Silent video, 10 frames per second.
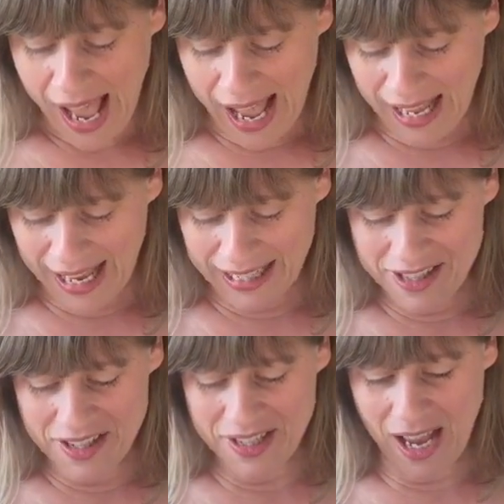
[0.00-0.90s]

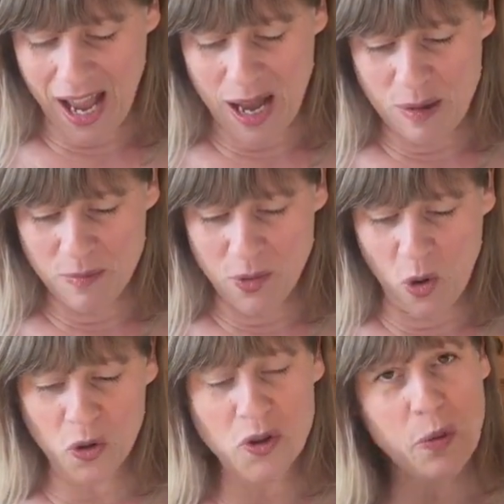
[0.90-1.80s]
and um,
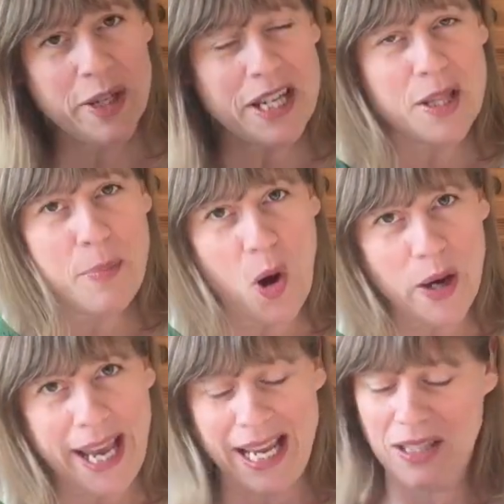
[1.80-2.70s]
also we did the
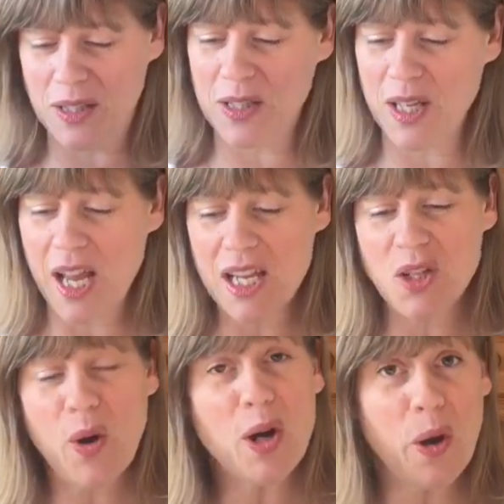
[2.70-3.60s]
pockets.
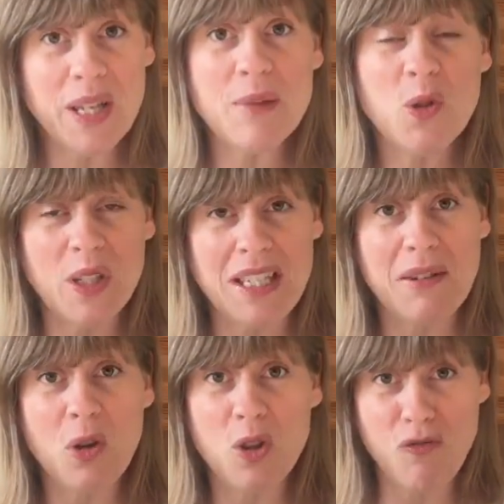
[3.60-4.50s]
So I'll go into more
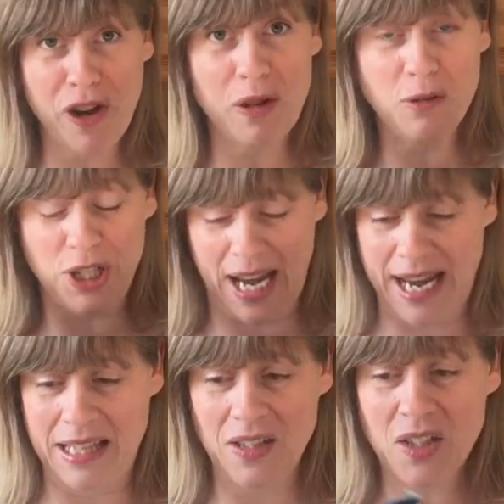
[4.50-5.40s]
detail on the real
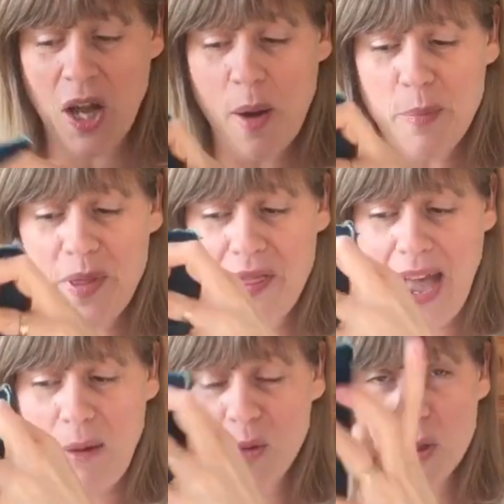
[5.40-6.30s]
jeans, but
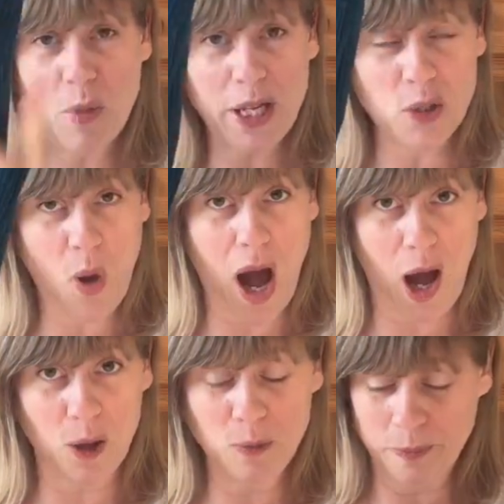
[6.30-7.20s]
that was my
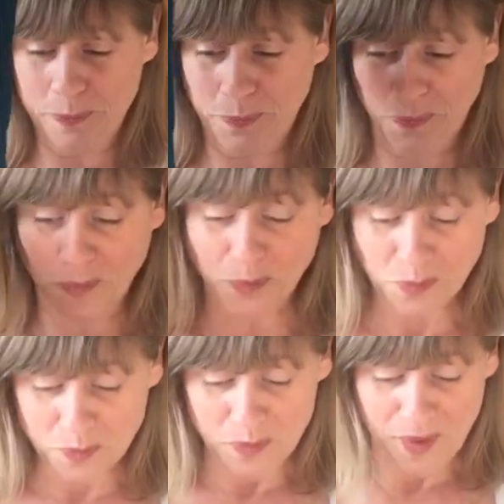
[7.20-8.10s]
toile
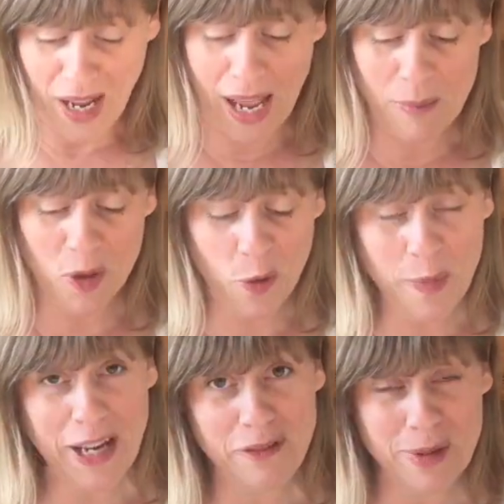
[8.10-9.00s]
um, that we
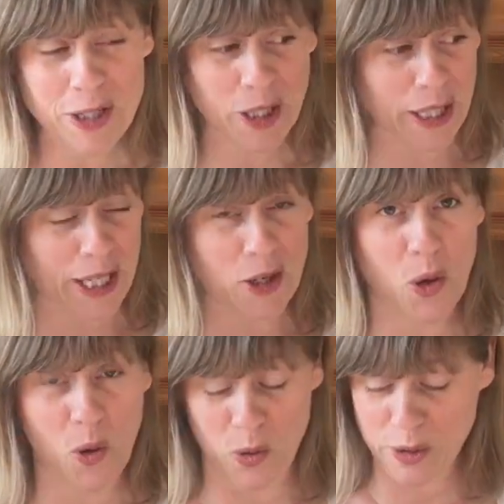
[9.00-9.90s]
made from the chunky
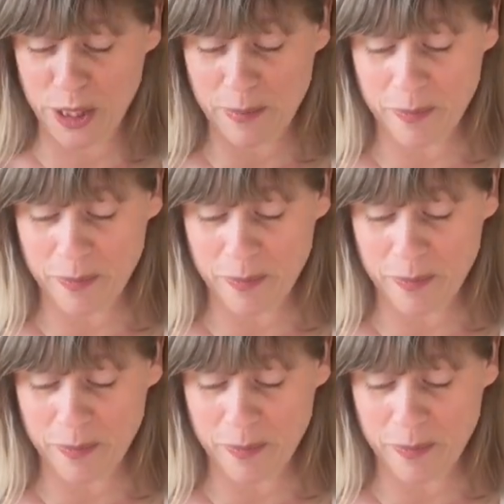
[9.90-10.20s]
cord.